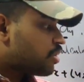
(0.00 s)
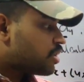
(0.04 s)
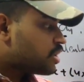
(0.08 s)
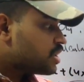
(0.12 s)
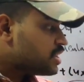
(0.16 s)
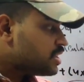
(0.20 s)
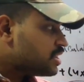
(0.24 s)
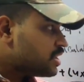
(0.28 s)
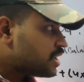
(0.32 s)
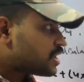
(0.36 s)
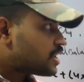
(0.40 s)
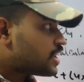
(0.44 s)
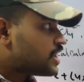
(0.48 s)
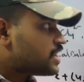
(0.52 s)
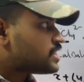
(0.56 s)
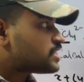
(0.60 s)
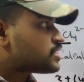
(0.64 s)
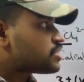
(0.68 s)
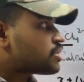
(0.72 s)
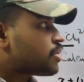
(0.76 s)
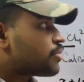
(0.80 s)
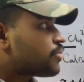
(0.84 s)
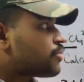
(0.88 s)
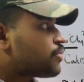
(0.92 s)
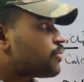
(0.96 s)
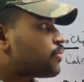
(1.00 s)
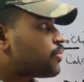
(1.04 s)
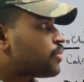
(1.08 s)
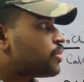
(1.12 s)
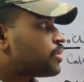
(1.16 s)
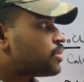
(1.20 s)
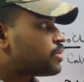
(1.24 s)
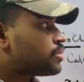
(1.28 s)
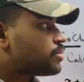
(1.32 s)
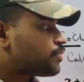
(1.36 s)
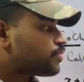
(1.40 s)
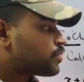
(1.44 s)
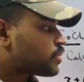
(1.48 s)
In the case of
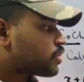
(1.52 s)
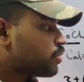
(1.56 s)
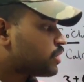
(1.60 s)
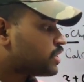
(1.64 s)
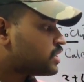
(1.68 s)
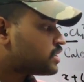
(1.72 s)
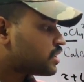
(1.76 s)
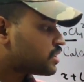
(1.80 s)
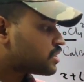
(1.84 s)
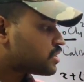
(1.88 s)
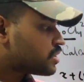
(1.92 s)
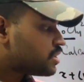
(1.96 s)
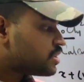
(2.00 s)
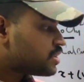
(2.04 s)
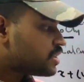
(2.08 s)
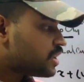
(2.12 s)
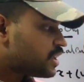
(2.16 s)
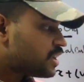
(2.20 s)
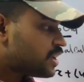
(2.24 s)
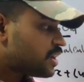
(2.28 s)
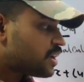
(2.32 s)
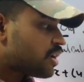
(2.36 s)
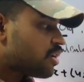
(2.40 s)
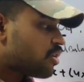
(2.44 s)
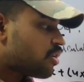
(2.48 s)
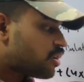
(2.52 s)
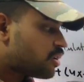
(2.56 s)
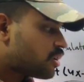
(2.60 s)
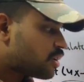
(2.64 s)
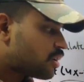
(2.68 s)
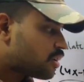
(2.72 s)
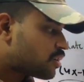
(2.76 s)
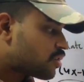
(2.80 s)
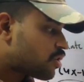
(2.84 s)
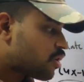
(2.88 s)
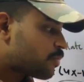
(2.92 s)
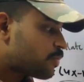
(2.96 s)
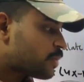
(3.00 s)
what is that?
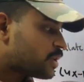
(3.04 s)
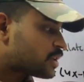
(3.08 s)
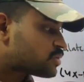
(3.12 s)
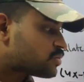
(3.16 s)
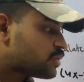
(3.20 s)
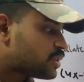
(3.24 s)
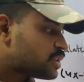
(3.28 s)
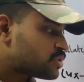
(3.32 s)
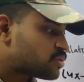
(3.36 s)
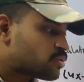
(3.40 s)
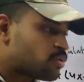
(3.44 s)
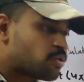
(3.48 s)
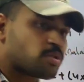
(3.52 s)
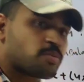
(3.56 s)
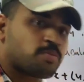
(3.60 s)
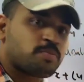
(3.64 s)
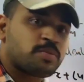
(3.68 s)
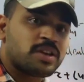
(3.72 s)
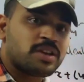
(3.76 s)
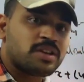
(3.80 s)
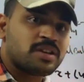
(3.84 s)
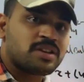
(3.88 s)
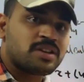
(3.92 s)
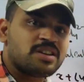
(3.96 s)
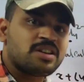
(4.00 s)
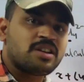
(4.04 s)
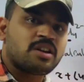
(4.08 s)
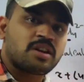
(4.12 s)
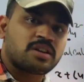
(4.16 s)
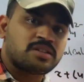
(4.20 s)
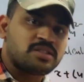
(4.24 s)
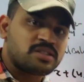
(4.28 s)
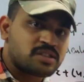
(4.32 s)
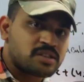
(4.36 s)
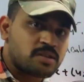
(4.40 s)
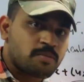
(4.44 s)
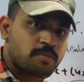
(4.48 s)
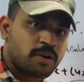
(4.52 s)
Tetrahedral complex, what is going to be
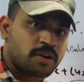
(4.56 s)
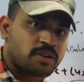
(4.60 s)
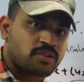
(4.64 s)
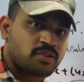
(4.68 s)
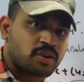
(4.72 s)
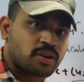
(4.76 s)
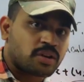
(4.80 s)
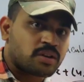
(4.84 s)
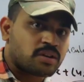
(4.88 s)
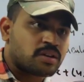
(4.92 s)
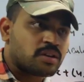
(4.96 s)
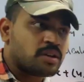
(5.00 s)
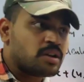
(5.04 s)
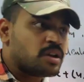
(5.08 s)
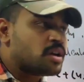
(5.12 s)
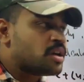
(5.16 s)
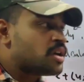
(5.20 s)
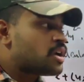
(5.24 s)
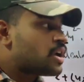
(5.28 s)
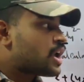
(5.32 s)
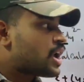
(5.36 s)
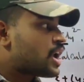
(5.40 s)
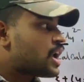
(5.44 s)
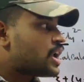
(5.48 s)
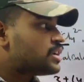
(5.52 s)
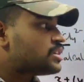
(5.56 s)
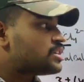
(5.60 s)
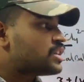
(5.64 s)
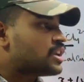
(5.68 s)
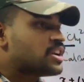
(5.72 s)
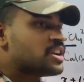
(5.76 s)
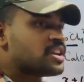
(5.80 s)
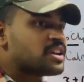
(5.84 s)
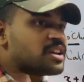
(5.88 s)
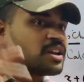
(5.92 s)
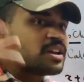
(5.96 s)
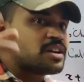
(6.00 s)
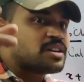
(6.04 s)
unsymmetric and the
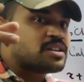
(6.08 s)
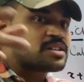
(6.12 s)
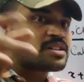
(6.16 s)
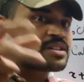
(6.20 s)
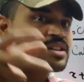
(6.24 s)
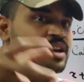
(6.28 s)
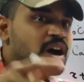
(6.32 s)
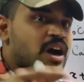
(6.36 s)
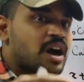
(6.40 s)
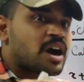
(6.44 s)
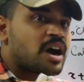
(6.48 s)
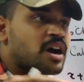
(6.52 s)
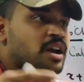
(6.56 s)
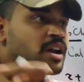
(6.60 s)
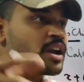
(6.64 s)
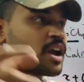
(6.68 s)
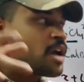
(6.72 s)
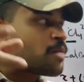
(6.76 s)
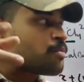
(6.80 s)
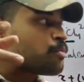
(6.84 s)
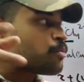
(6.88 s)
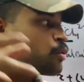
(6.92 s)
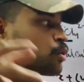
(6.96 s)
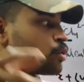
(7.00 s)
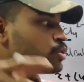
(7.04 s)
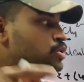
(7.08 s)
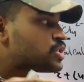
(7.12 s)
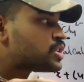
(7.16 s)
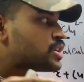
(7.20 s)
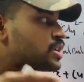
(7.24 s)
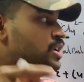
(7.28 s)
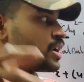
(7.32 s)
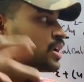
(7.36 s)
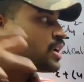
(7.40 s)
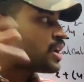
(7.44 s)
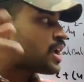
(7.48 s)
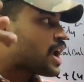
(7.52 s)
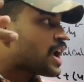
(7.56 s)
ligands are
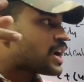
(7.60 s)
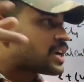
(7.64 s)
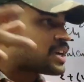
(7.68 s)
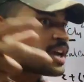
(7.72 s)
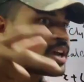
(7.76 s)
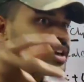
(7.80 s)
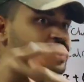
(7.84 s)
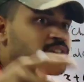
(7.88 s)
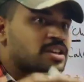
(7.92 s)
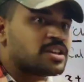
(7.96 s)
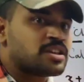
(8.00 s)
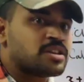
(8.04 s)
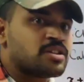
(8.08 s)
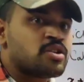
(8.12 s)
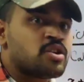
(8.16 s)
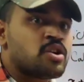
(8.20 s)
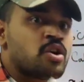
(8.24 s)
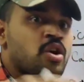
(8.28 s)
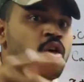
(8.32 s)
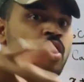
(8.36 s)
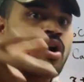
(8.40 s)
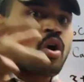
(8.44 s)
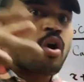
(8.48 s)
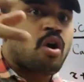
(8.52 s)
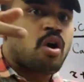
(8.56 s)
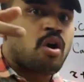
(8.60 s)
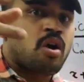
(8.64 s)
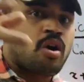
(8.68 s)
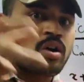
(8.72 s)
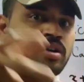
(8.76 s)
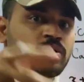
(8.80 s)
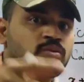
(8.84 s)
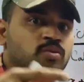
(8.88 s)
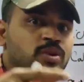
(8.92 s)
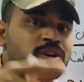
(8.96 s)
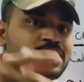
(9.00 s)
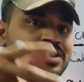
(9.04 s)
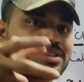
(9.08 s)
approaching and attacking
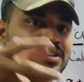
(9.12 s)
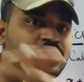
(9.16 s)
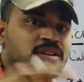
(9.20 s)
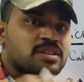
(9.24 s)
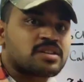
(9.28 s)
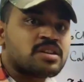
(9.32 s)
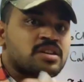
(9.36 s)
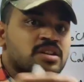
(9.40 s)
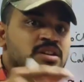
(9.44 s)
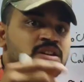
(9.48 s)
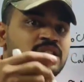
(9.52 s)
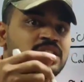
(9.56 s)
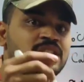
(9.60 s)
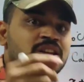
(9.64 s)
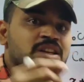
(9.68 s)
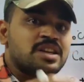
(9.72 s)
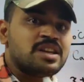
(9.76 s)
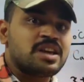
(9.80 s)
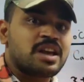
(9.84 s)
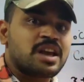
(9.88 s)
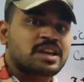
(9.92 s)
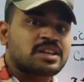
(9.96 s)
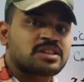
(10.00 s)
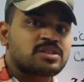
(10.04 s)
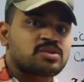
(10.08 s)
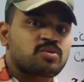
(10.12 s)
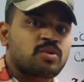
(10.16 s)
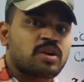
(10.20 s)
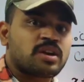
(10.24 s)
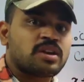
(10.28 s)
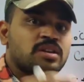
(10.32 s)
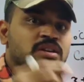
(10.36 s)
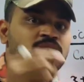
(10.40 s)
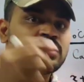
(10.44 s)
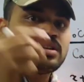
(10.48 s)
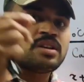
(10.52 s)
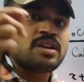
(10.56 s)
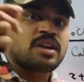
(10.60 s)
on what is that?
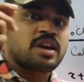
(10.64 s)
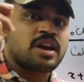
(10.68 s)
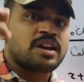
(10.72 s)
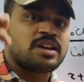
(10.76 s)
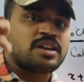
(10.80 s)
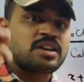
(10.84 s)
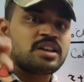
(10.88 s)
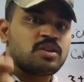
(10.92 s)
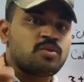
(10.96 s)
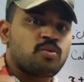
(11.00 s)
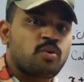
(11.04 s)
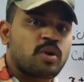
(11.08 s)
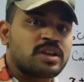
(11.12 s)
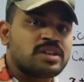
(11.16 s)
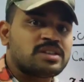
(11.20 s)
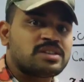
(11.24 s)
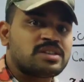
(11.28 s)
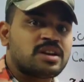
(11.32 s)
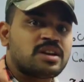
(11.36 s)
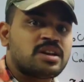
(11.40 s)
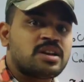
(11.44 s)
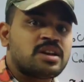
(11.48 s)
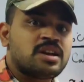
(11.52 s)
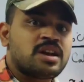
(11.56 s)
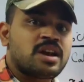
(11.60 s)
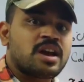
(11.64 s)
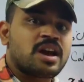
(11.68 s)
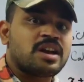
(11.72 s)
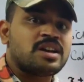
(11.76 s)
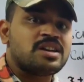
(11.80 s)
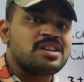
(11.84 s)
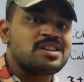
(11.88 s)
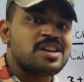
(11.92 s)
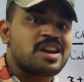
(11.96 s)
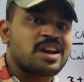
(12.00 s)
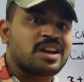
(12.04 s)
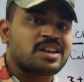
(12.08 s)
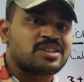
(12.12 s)
dxy and dyz and
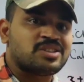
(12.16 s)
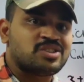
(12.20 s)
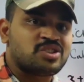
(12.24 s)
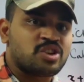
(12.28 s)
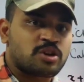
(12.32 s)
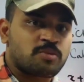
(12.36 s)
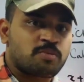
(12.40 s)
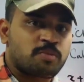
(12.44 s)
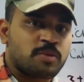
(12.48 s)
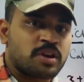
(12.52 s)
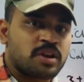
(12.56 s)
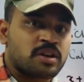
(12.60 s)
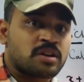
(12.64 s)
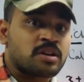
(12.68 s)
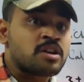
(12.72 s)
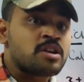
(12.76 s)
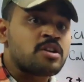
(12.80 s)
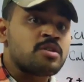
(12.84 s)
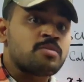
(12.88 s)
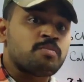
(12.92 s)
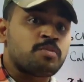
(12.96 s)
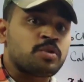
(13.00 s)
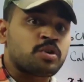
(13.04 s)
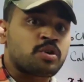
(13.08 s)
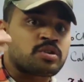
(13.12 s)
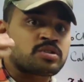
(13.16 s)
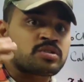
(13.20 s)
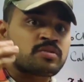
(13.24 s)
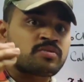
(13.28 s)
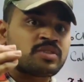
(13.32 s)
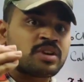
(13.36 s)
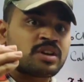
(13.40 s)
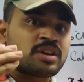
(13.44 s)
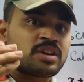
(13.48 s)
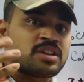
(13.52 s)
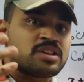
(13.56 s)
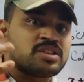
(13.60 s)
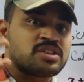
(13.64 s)
dxz plane. Because of
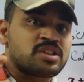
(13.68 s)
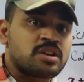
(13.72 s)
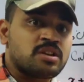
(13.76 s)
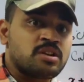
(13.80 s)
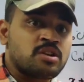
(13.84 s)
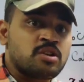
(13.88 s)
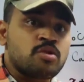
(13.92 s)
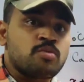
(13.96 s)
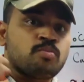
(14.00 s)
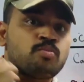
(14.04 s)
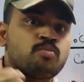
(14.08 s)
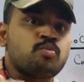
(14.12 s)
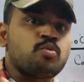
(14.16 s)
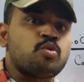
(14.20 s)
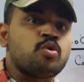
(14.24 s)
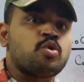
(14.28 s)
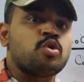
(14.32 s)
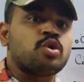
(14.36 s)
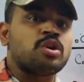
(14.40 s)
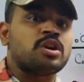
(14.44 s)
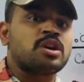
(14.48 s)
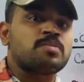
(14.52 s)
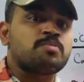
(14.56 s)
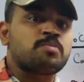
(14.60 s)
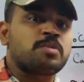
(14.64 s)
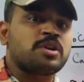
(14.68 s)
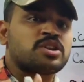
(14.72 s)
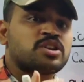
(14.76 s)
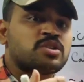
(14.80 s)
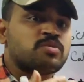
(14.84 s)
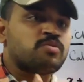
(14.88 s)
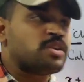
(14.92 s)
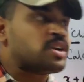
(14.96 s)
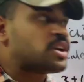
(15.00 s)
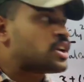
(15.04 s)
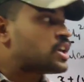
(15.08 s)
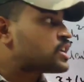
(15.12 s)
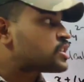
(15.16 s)
that reason, more
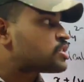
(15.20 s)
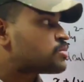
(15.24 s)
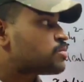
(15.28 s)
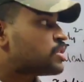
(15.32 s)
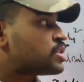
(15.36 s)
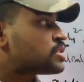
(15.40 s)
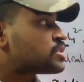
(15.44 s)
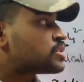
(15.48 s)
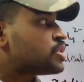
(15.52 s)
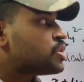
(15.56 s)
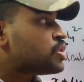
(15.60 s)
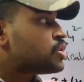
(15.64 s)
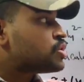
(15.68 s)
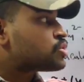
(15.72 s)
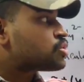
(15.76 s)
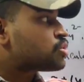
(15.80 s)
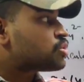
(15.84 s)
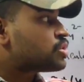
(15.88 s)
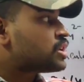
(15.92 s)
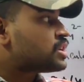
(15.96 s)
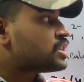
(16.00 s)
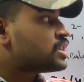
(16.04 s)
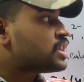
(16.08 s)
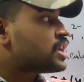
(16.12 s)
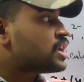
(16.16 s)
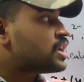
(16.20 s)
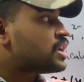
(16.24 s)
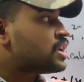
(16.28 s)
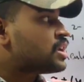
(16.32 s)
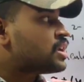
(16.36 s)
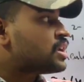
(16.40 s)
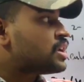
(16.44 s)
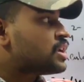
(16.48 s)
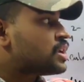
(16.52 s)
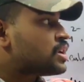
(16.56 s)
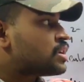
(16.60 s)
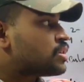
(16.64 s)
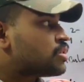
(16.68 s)
repulsion will take place, so that
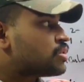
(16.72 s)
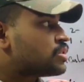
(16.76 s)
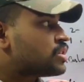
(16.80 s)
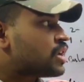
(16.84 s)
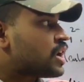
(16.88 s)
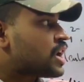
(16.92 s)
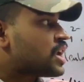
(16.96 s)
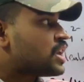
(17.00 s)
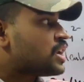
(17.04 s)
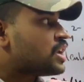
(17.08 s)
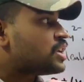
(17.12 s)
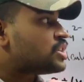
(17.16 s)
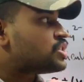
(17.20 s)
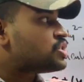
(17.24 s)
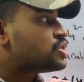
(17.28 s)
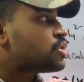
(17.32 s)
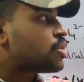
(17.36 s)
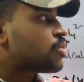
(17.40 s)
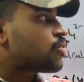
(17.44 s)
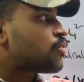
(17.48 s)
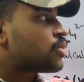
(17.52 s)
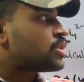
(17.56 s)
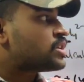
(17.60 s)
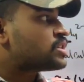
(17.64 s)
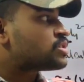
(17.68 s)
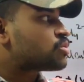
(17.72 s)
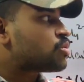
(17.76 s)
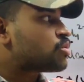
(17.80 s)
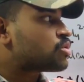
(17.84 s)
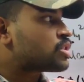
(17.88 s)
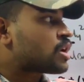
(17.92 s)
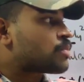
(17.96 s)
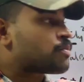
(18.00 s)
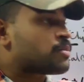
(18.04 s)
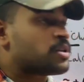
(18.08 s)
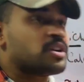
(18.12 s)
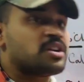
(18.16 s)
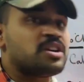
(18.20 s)
the energy of what is going
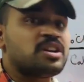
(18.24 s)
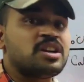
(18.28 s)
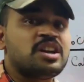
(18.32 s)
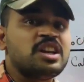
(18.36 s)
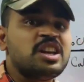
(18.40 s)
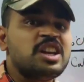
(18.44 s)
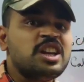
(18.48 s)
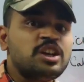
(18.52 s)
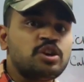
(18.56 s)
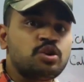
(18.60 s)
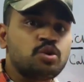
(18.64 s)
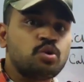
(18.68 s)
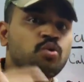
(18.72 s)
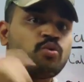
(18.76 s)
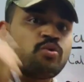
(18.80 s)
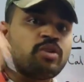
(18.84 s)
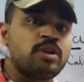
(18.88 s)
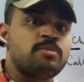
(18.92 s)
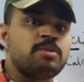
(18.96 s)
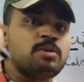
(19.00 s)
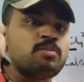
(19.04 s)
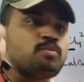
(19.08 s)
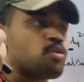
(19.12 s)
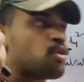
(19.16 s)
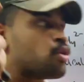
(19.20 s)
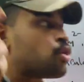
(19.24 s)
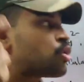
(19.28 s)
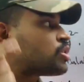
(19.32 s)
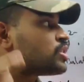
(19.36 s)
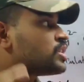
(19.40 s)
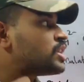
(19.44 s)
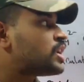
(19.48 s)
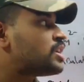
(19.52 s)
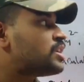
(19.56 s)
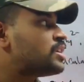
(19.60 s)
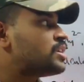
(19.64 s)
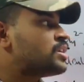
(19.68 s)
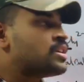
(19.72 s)
to happen? T2 will be more
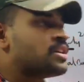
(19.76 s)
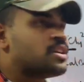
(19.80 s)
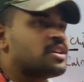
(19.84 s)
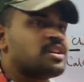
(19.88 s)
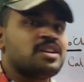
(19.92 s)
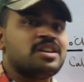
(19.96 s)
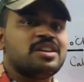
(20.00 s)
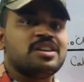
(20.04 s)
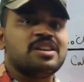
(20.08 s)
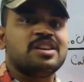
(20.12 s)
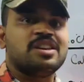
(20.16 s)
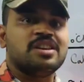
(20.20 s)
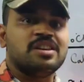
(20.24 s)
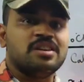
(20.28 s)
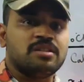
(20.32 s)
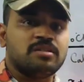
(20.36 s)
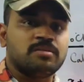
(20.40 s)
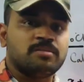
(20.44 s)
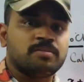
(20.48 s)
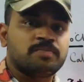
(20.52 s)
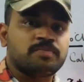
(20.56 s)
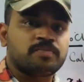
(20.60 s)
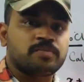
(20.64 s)
than E.